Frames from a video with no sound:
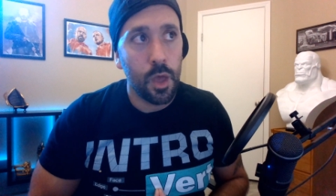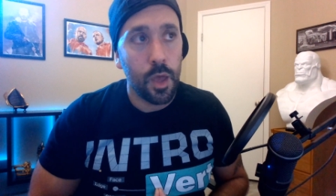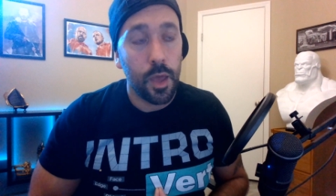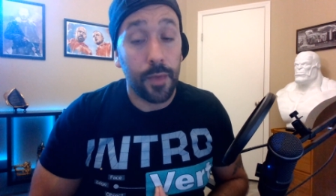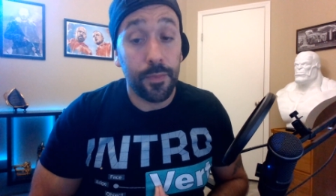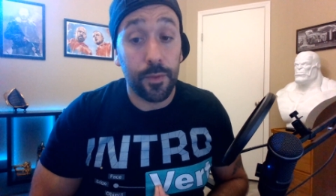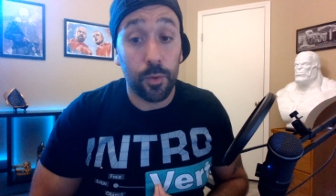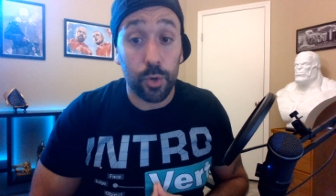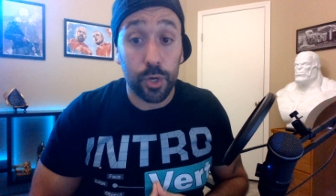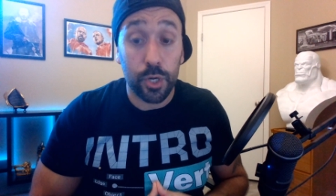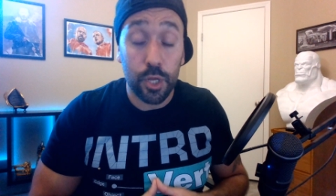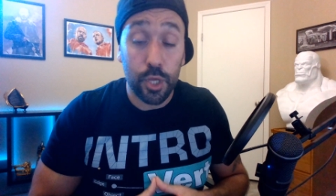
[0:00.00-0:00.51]

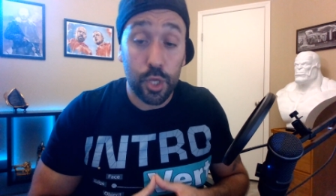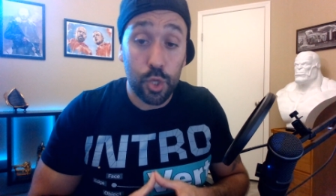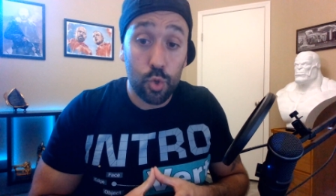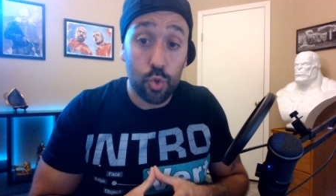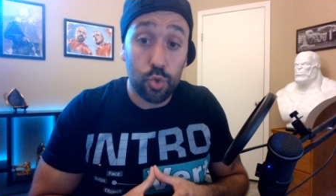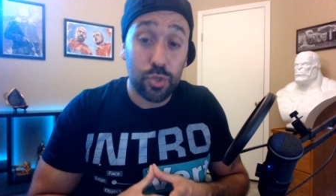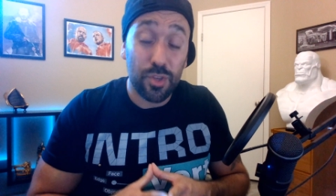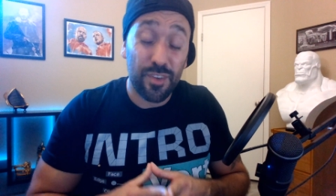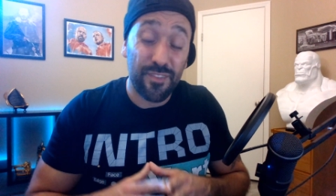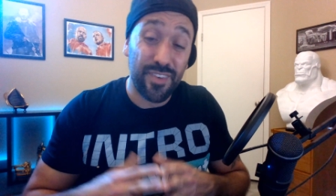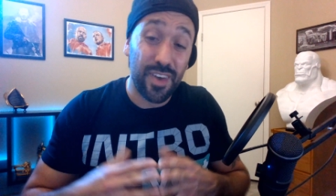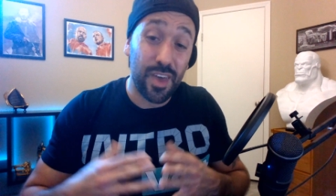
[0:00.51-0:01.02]
and they were going to
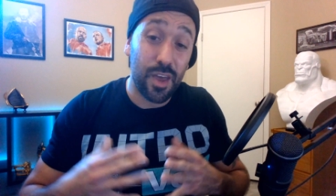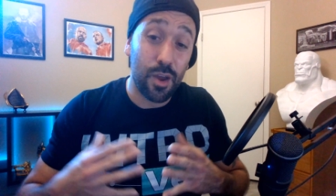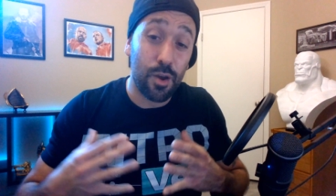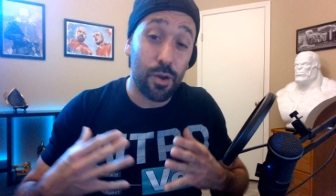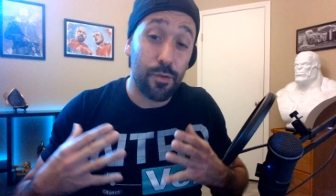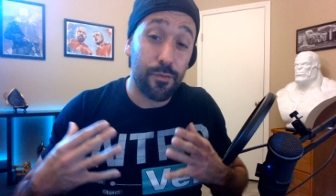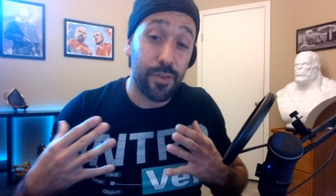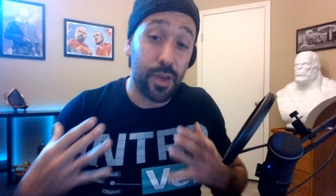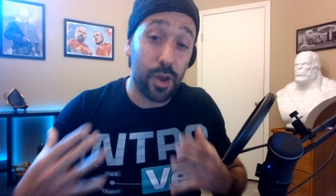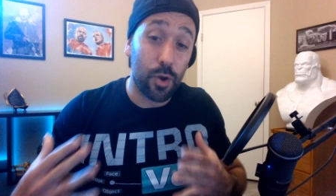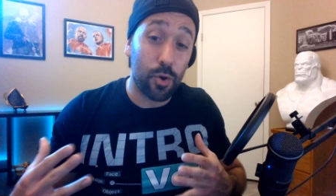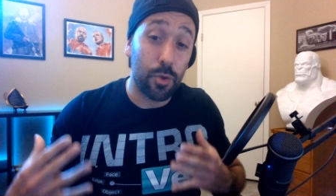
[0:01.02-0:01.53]
use
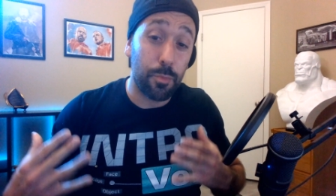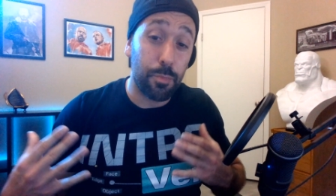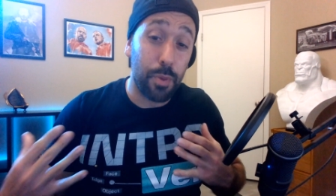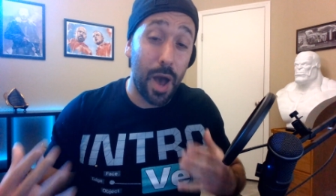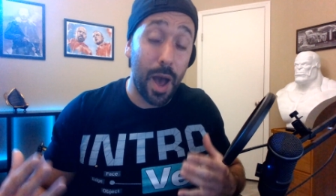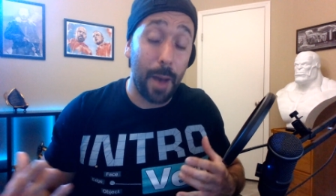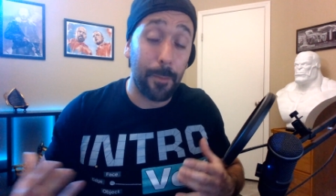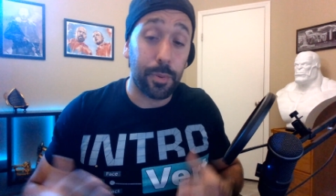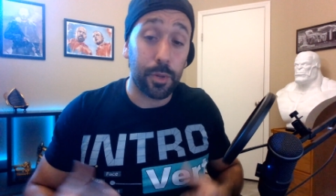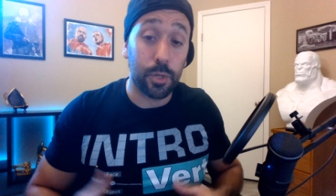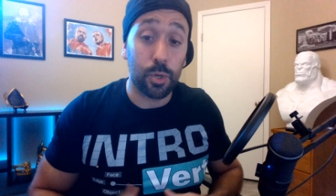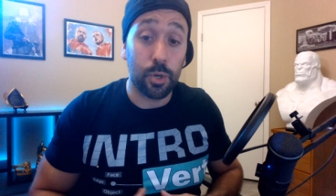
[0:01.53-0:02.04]
their very
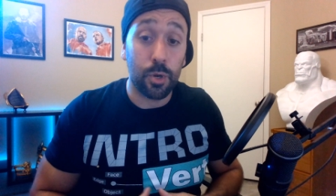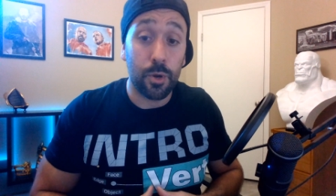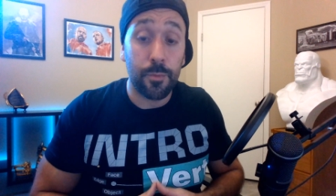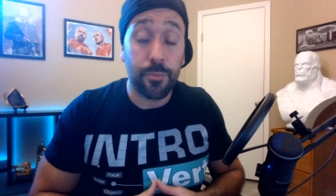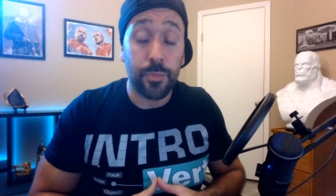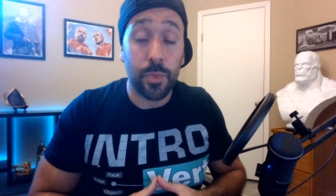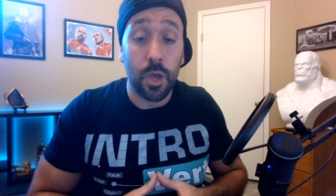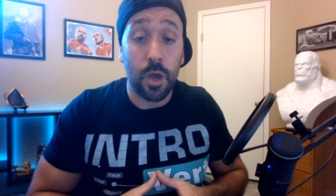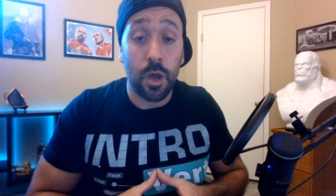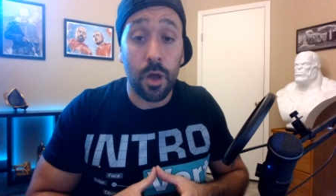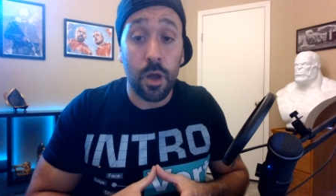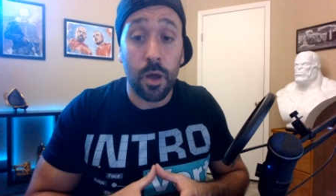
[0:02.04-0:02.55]
popular
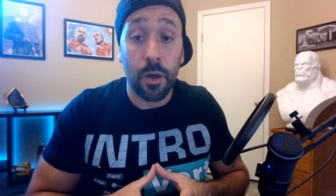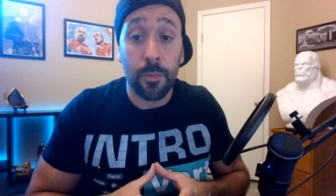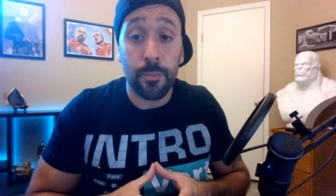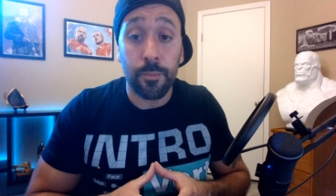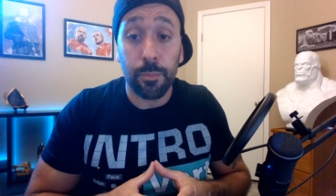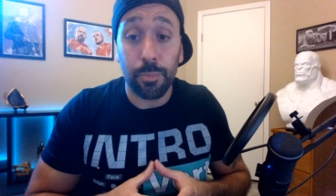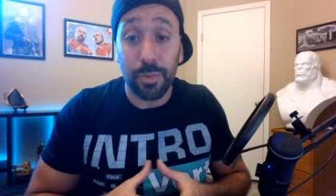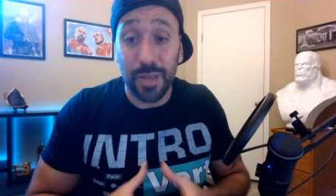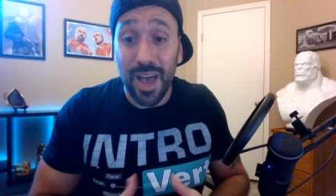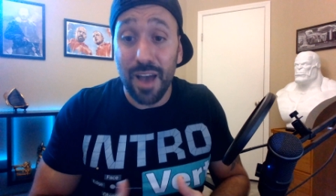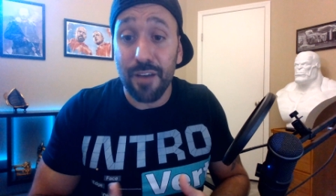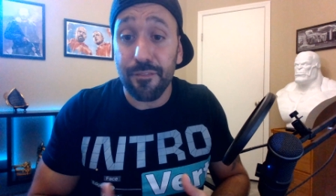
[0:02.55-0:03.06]

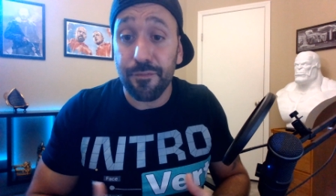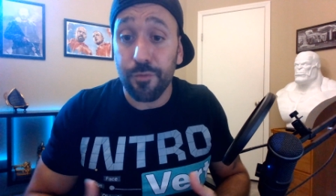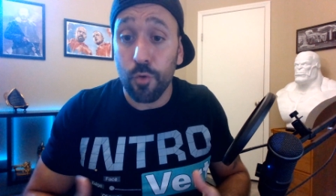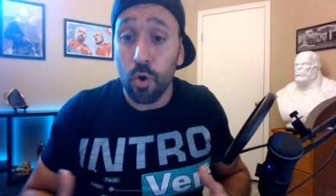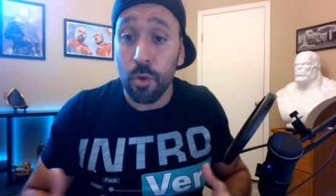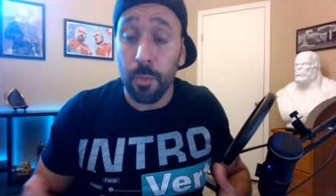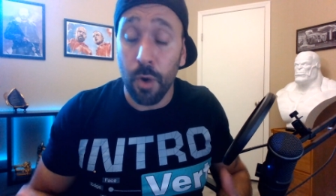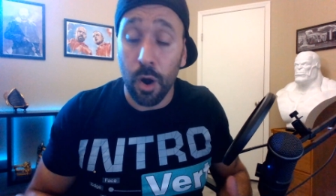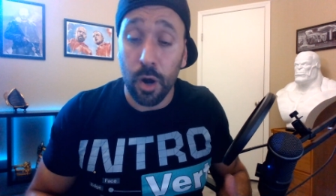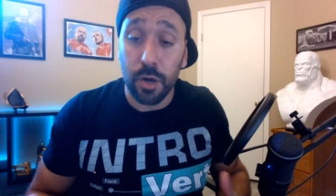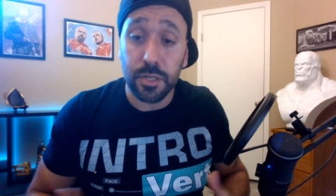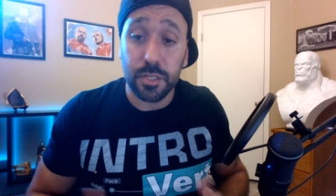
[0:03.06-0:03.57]
um,
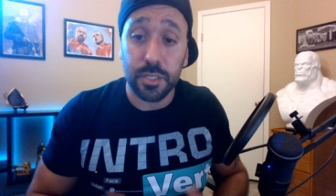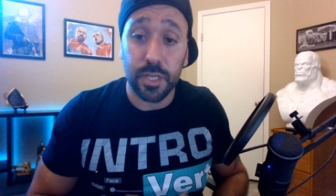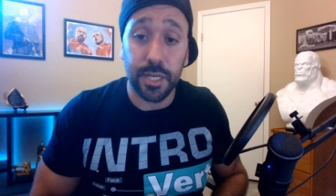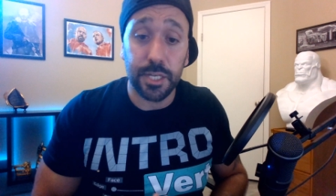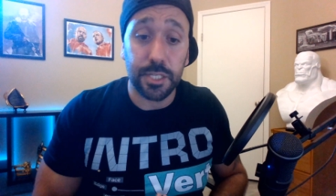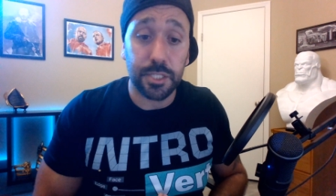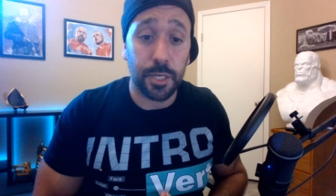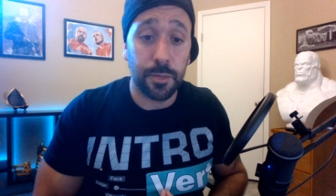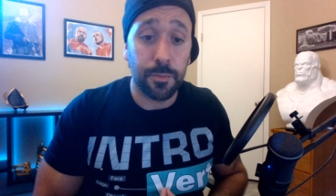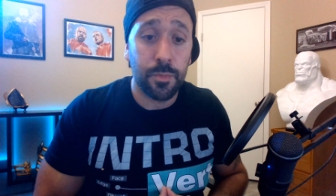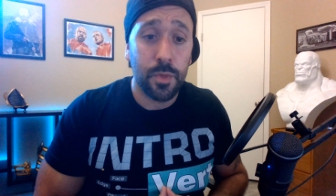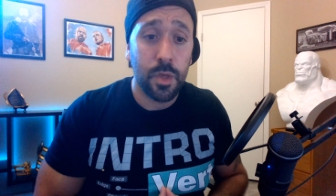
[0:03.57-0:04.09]
platform,
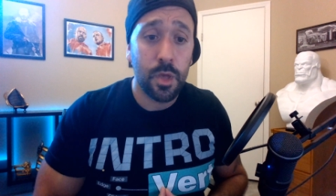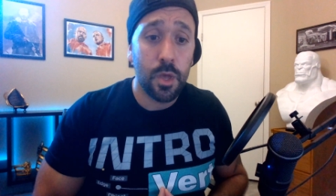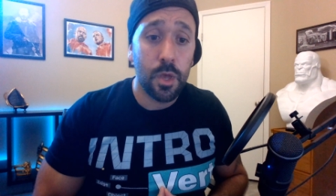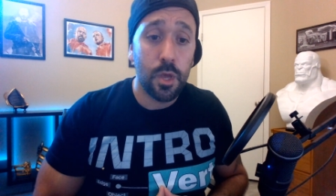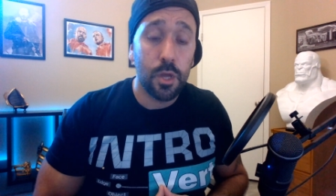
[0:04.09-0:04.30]
ArtStation,